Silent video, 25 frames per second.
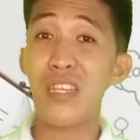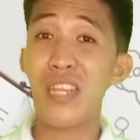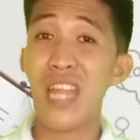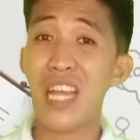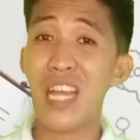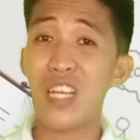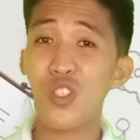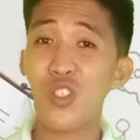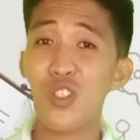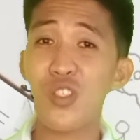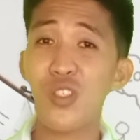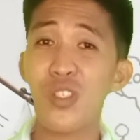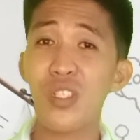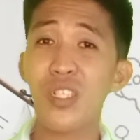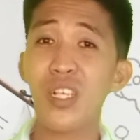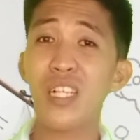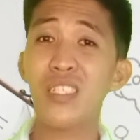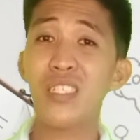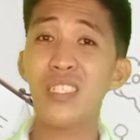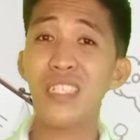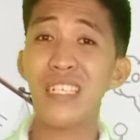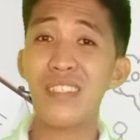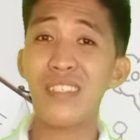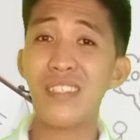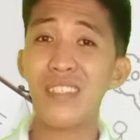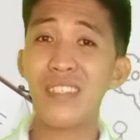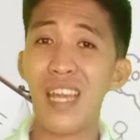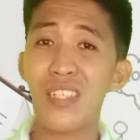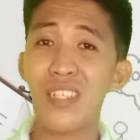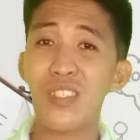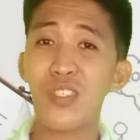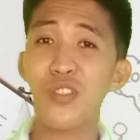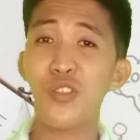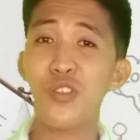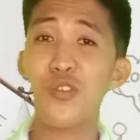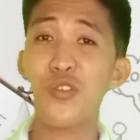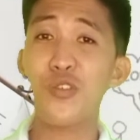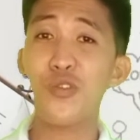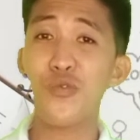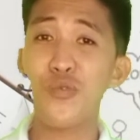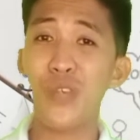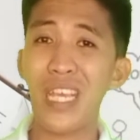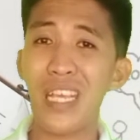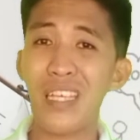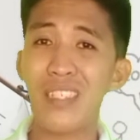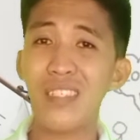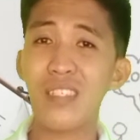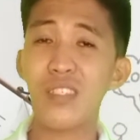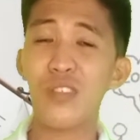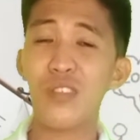National Disaster
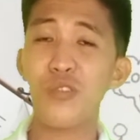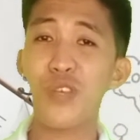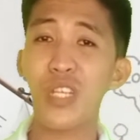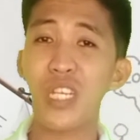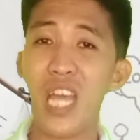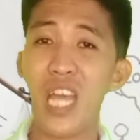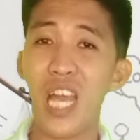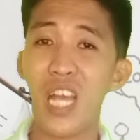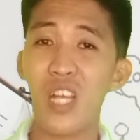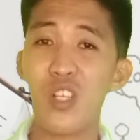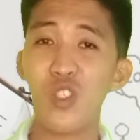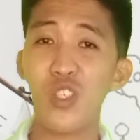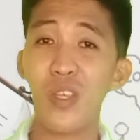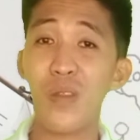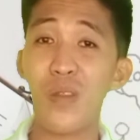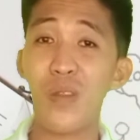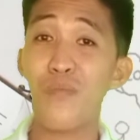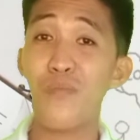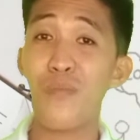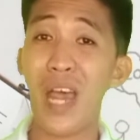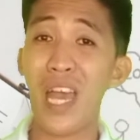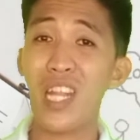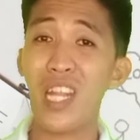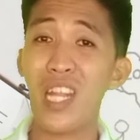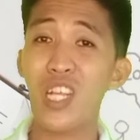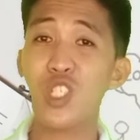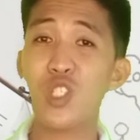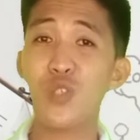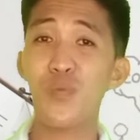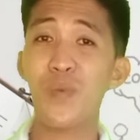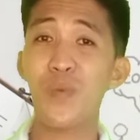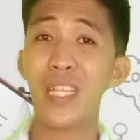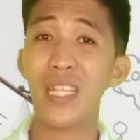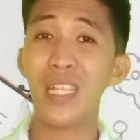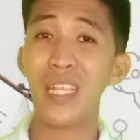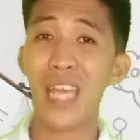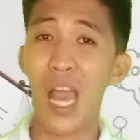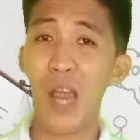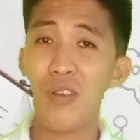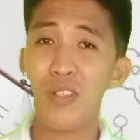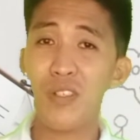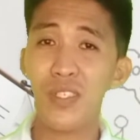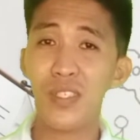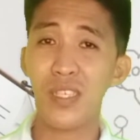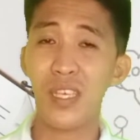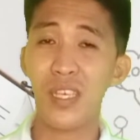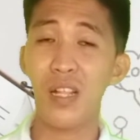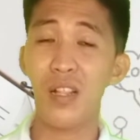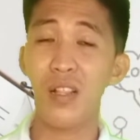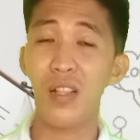Risk Reduction Management
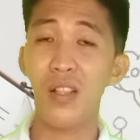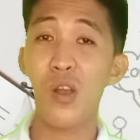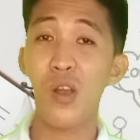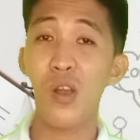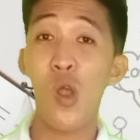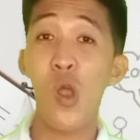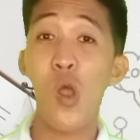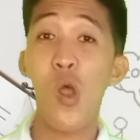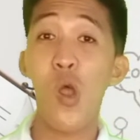Council,